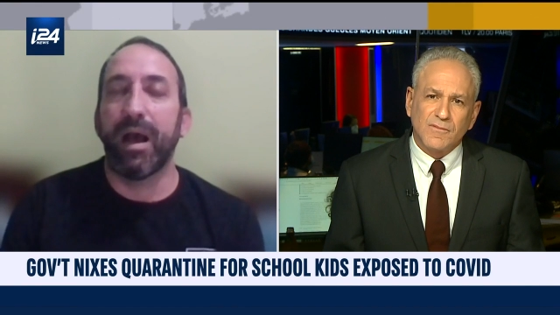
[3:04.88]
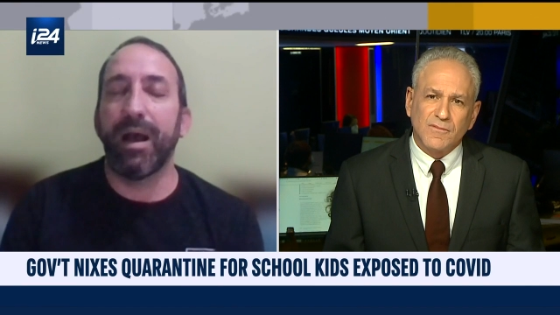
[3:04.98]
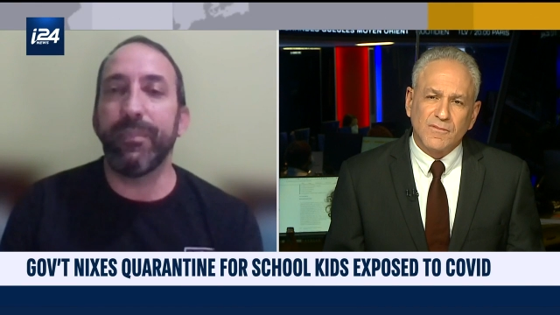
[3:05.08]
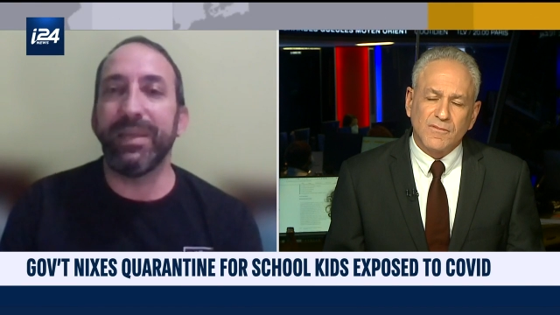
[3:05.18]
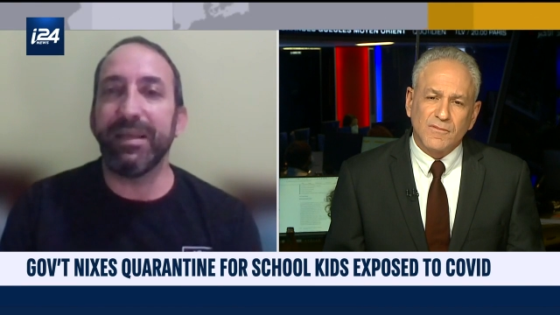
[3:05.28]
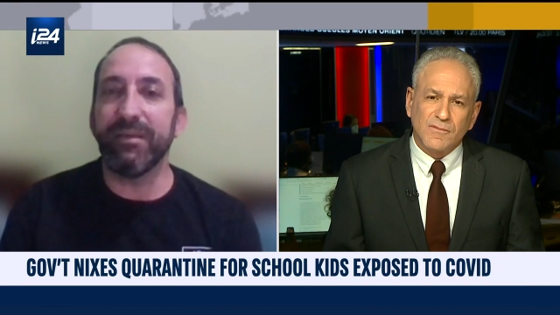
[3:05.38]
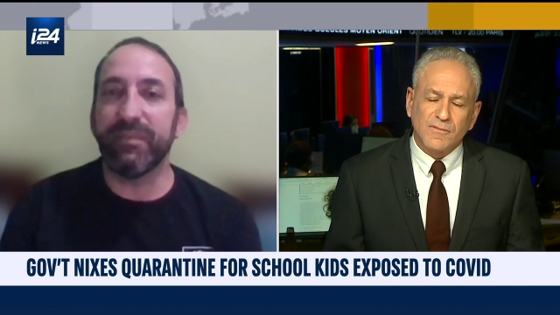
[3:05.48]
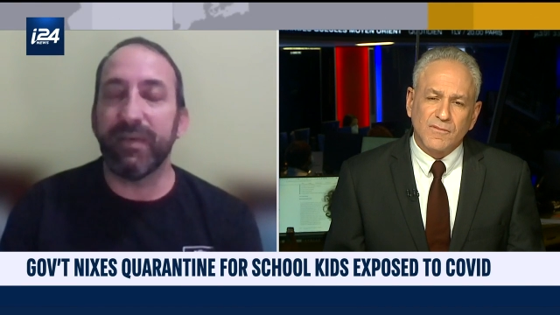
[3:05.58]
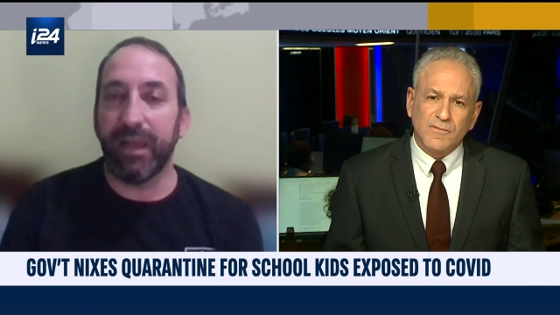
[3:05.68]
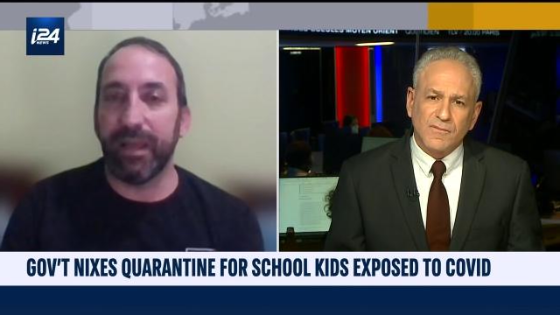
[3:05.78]
Speaker 1: I believe,
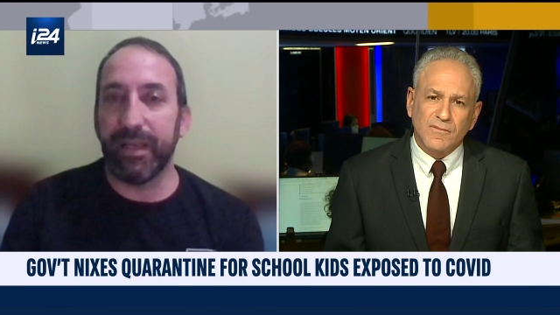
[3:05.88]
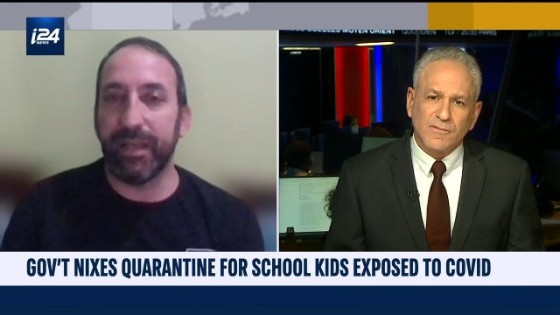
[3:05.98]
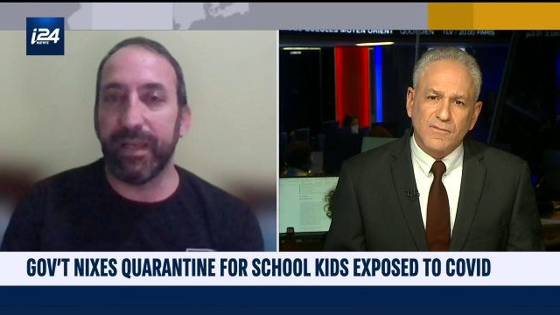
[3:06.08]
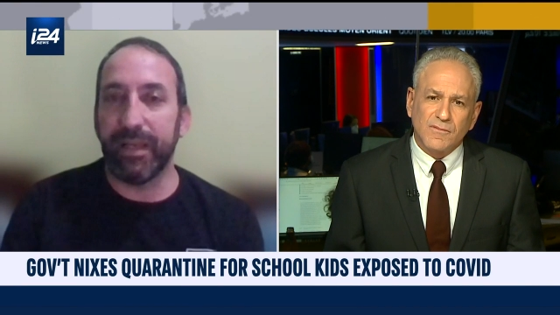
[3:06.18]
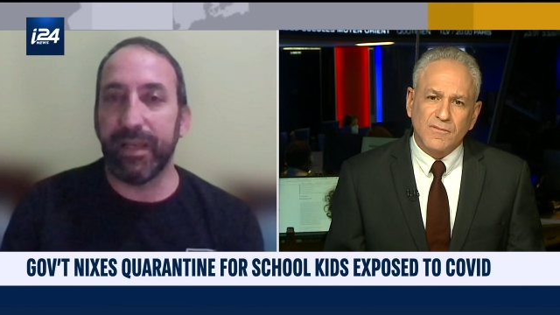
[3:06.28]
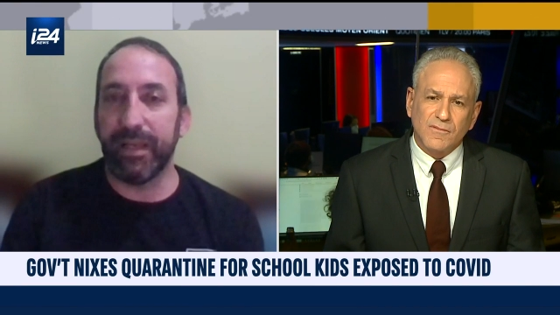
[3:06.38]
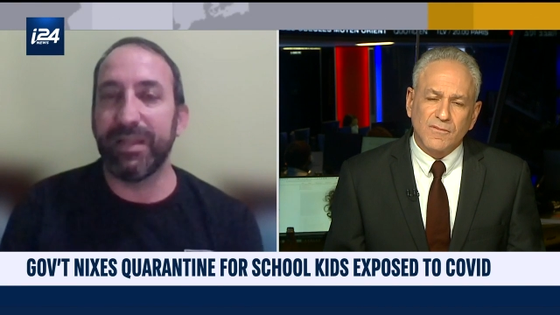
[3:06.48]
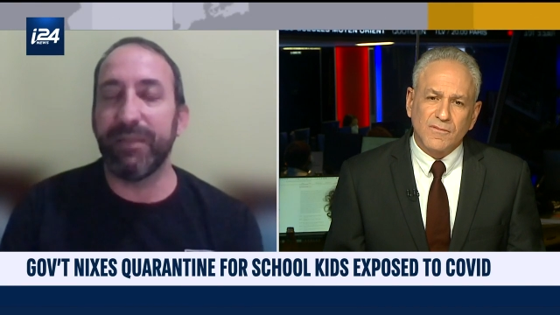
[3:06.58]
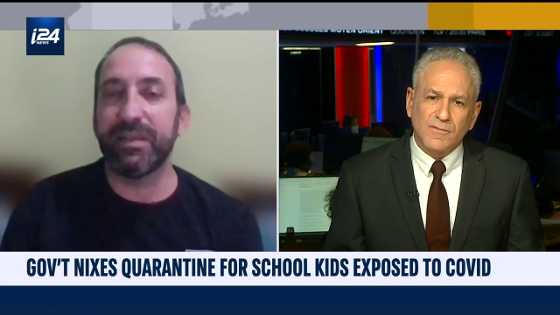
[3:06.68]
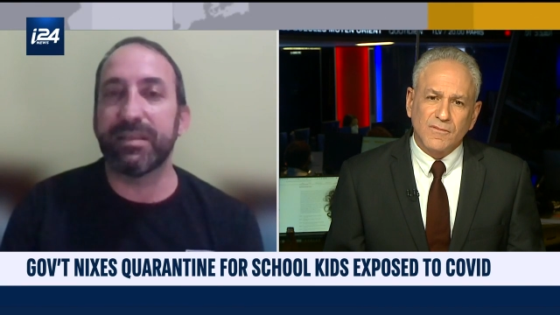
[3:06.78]
and uh, I
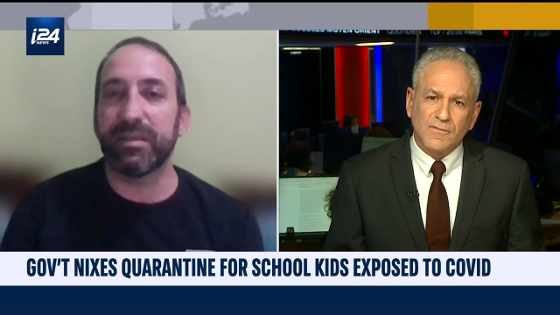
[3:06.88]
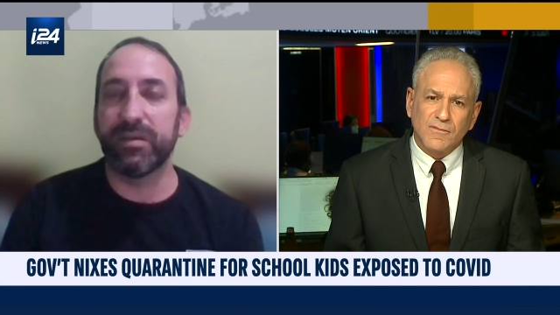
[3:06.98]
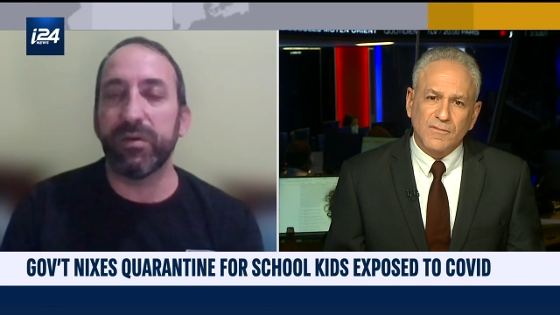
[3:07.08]
believe that the